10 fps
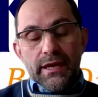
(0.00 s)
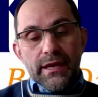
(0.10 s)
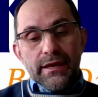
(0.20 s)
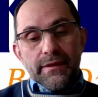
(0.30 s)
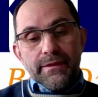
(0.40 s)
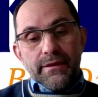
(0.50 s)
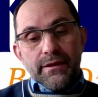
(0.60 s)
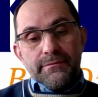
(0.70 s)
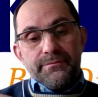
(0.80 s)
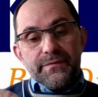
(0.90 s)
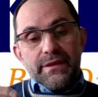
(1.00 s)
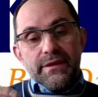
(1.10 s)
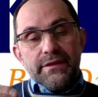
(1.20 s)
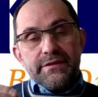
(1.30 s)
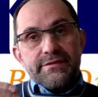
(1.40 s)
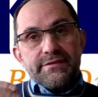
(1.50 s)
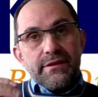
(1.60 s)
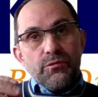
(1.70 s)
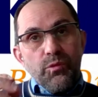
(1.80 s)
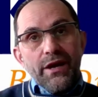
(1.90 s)
And it's
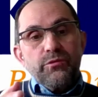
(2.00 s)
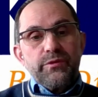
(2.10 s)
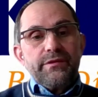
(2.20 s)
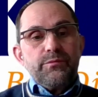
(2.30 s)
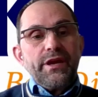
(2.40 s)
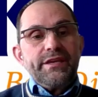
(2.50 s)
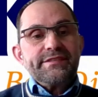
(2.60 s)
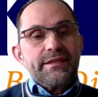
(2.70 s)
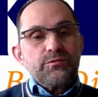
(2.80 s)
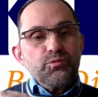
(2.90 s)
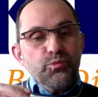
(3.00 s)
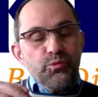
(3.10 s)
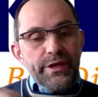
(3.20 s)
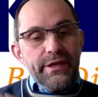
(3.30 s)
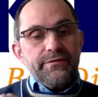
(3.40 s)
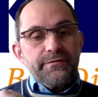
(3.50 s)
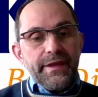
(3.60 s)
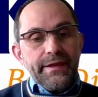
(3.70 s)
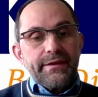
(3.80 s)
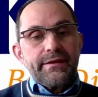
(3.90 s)
one of the ways that we
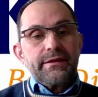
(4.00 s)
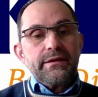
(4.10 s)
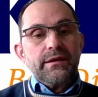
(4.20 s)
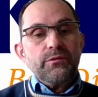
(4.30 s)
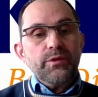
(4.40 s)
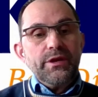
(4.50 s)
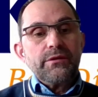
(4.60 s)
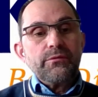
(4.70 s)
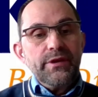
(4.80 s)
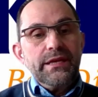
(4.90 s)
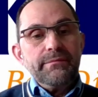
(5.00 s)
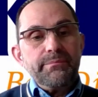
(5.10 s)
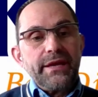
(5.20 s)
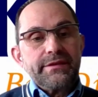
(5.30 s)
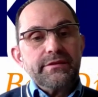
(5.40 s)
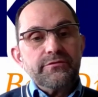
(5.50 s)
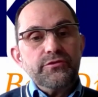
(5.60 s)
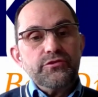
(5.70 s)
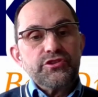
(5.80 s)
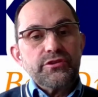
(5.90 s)
think will really impact in the
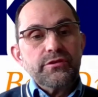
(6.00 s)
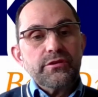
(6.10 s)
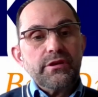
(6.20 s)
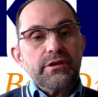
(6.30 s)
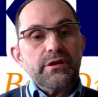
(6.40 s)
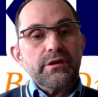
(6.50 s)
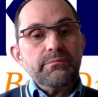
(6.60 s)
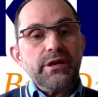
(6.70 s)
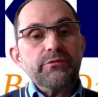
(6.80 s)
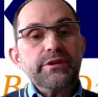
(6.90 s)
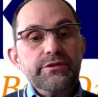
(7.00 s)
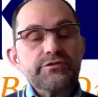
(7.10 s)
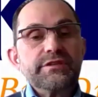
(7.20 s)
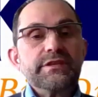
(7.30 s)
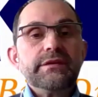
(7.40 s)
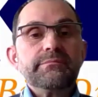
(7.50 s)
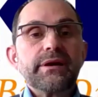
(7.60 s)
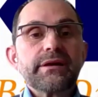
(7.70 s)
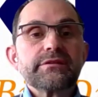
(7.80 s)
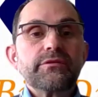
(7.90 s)
future by reducing the
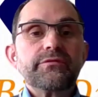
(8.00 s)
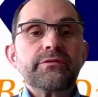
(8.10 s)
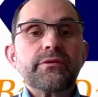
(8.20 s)
impact of